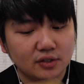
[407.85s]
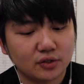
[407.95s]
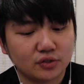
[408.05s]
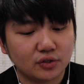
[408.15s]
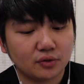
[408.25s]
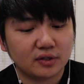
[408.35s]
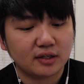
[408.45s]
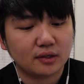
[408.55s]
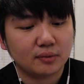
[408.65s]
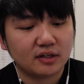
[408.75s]
So
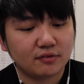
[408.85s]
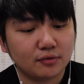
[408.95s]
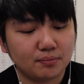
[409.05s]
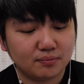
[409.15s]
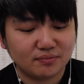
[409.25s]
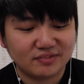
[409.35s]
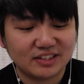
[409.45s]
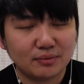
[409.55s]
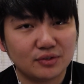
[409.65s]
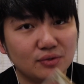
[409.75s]
whenever
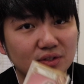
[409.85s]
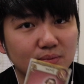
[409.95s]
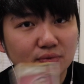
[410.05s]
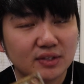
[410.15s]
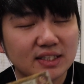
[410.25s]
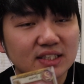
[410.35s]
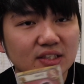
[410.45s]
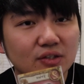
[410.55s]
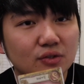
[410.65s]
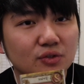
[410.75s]
someone used a priest,
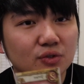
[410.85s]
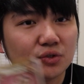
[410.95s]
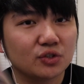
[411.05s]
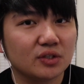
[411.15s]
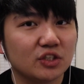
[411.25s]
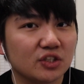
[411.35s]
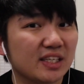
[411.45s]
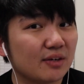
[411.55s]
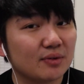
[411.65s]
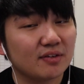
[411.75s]
you usually should
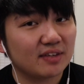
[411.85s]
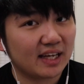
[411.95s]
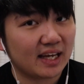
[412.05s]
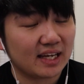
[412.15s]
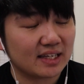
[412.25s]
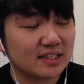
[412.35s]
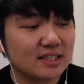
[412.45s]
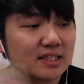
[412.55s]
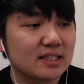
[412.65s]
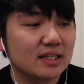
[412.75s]
get rid of that hand.